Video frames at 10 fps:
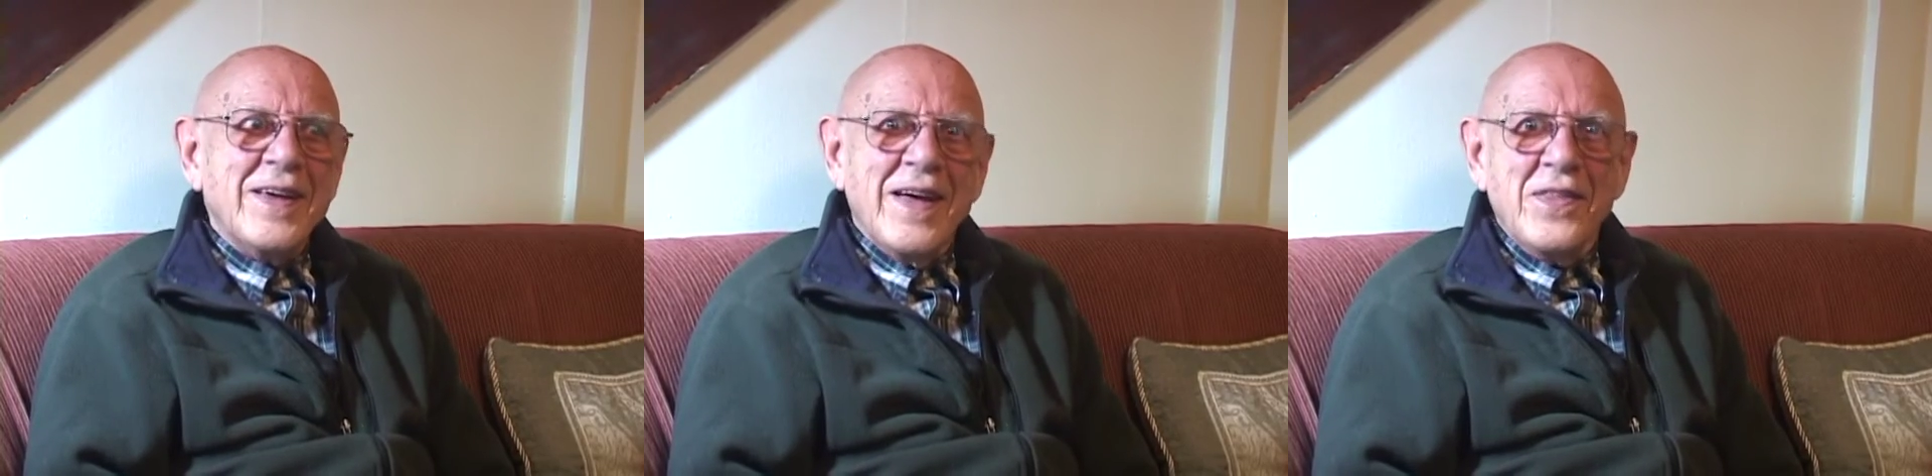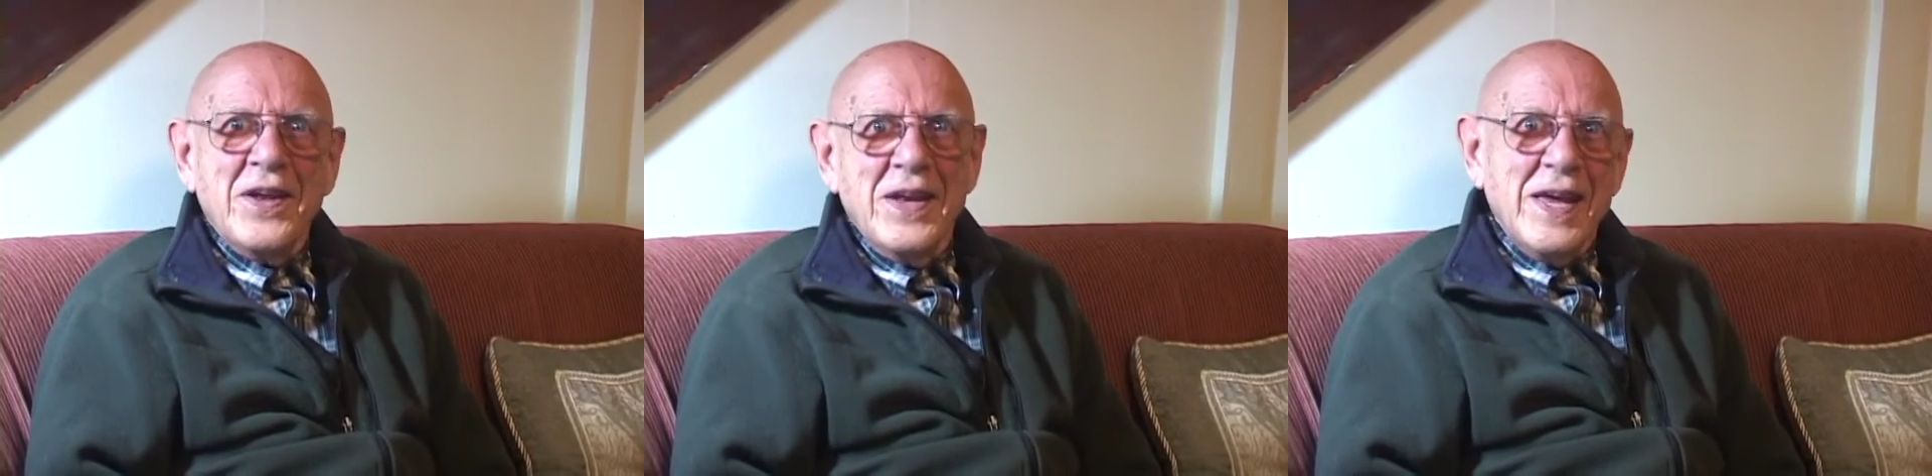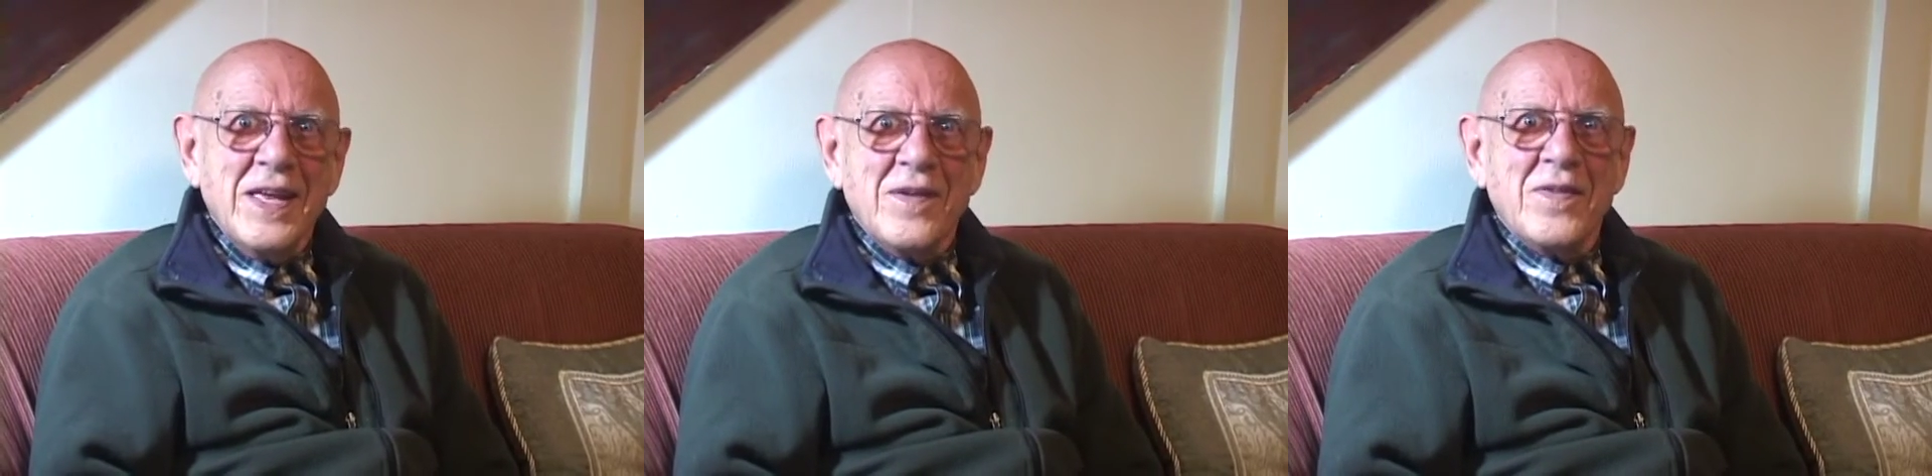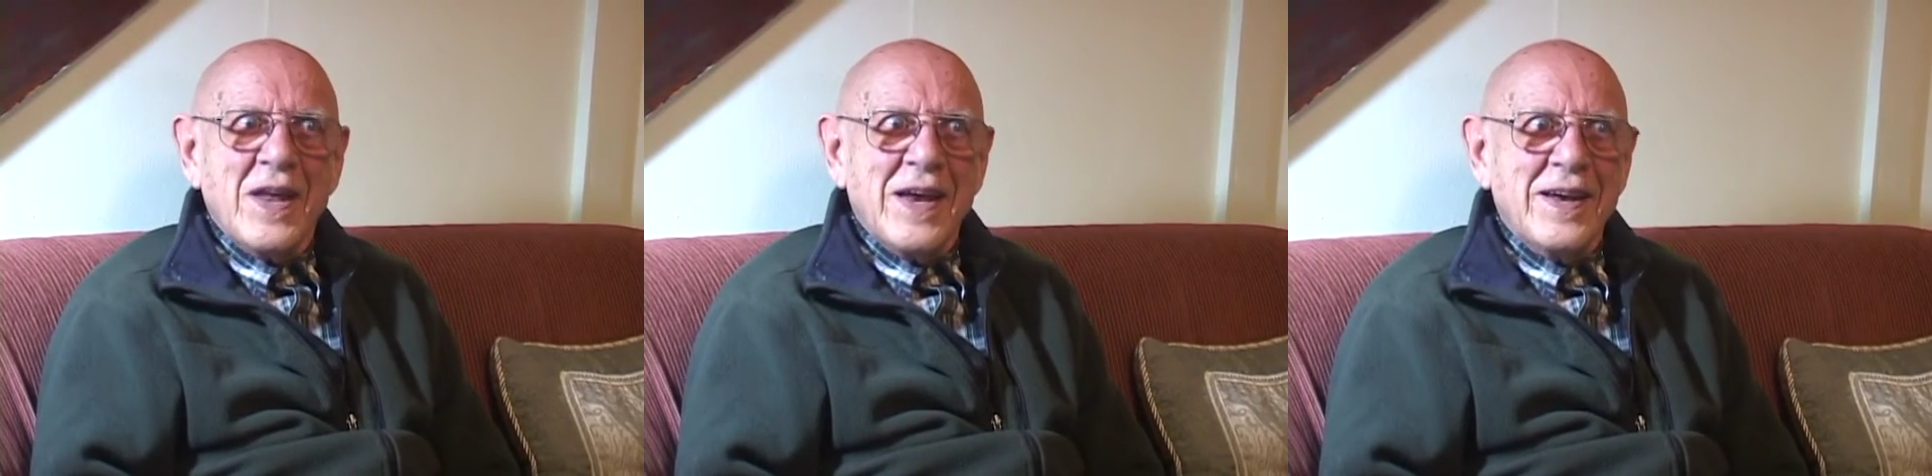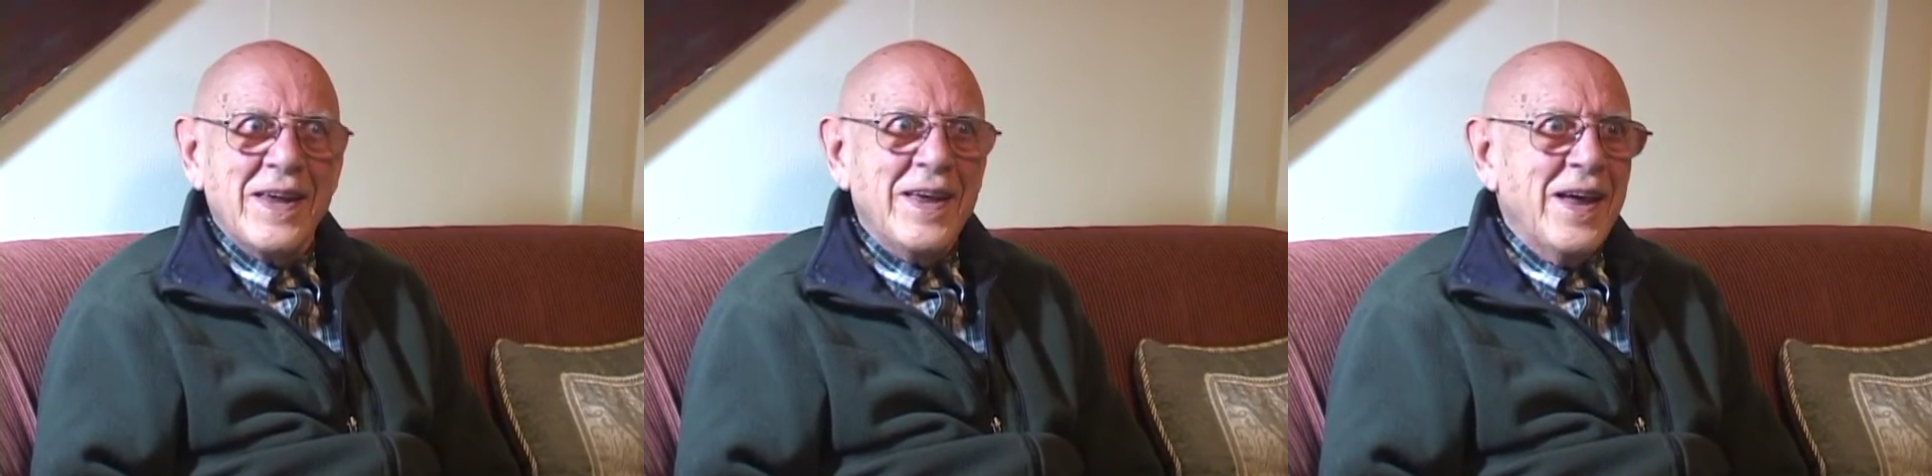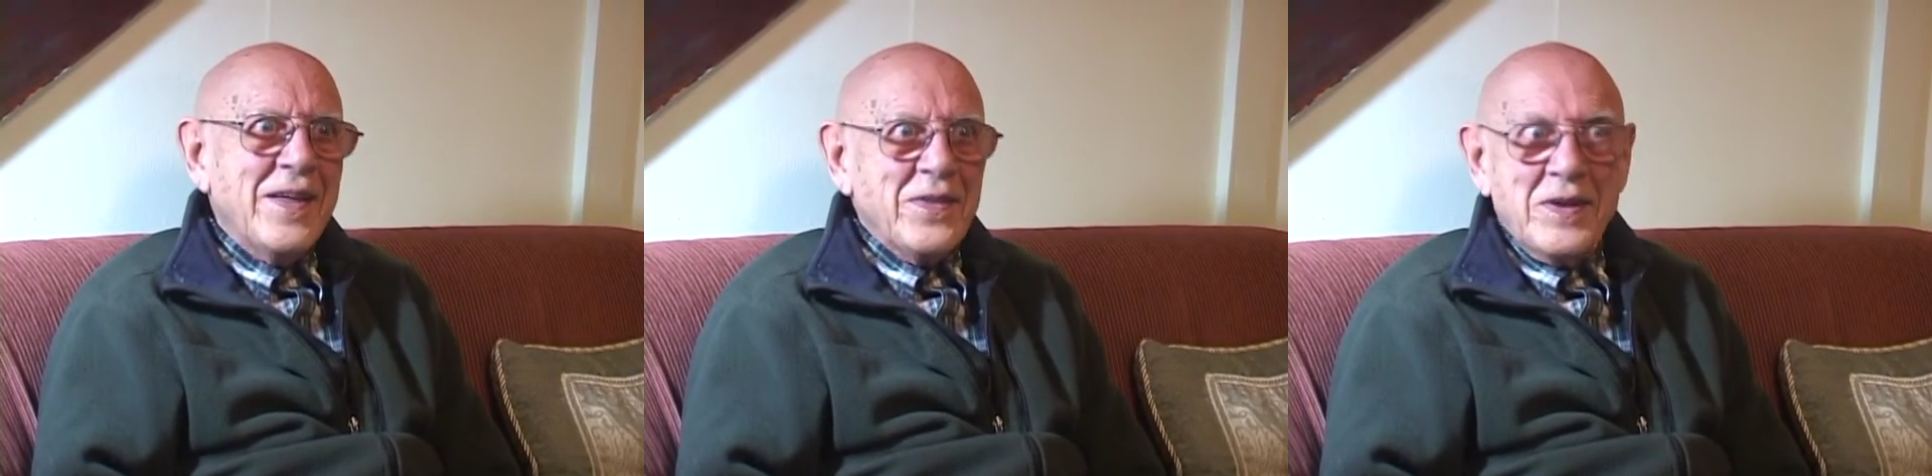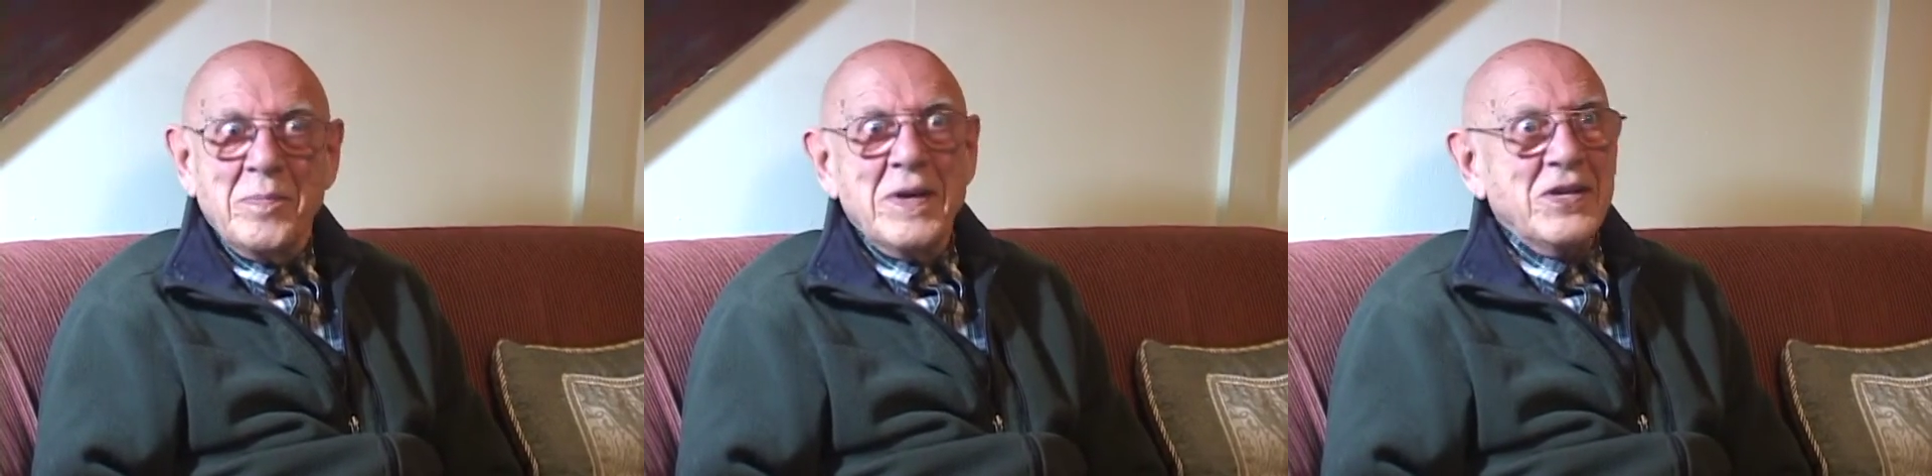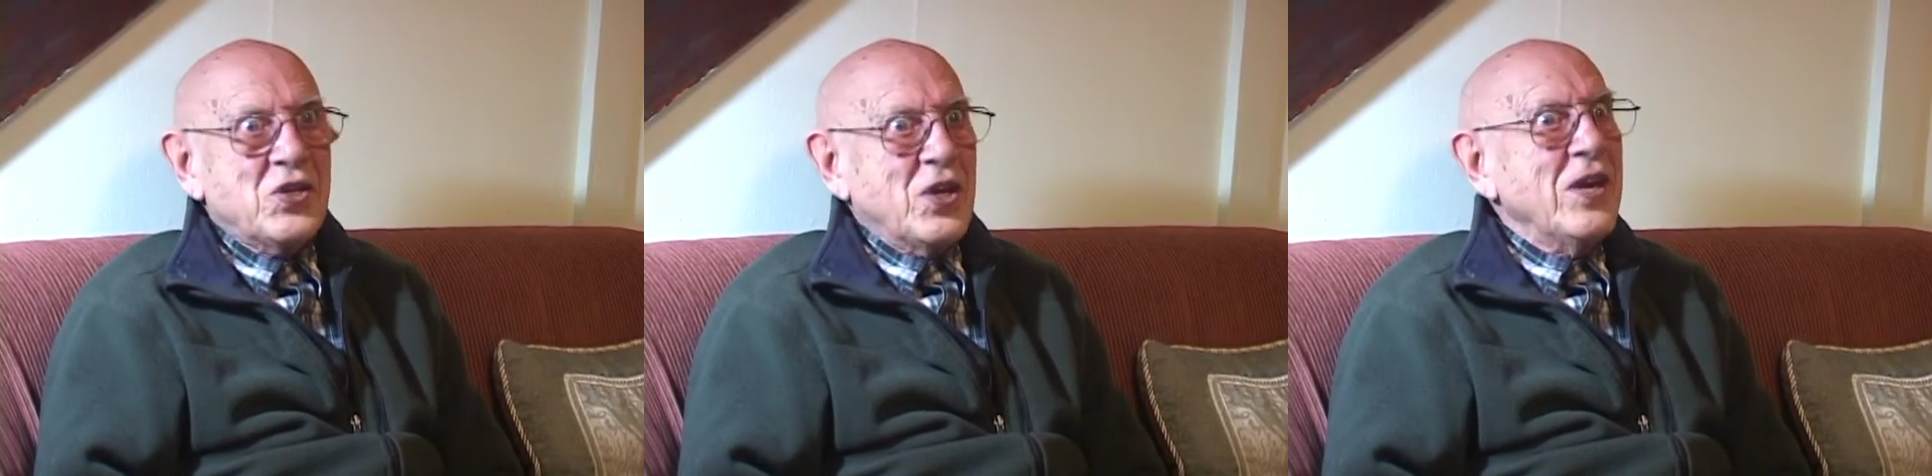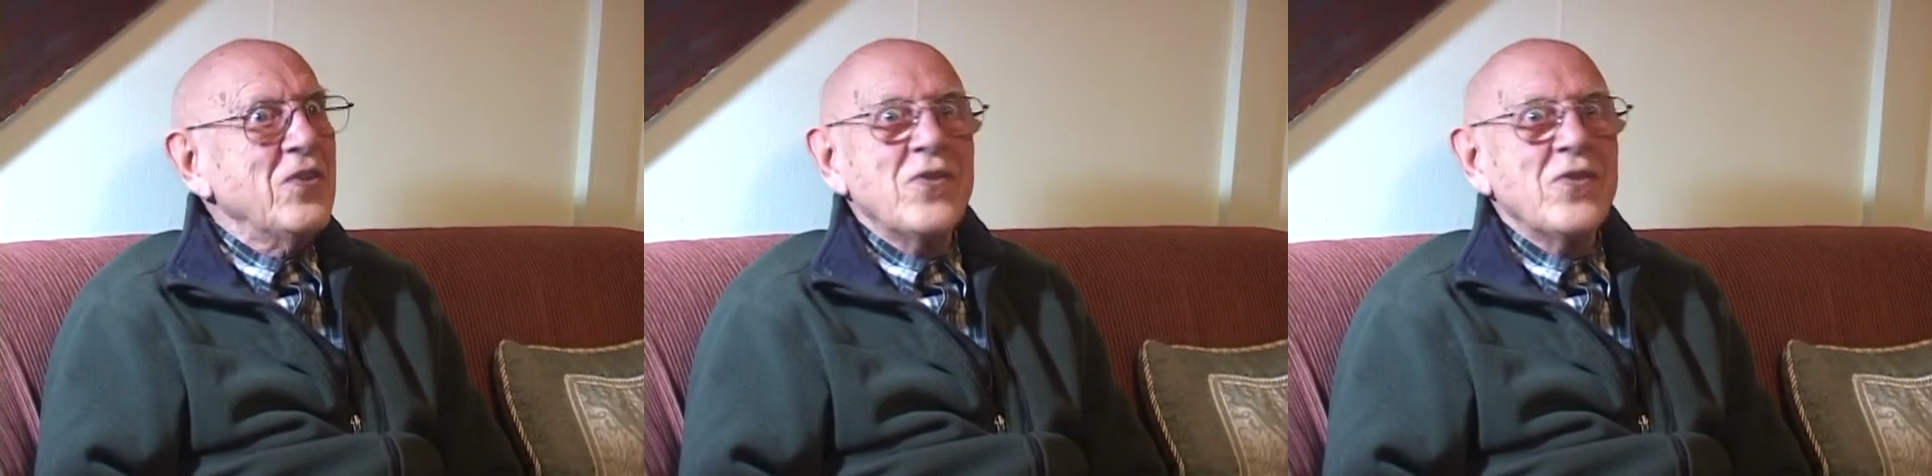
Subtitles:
and the negative lightning that may change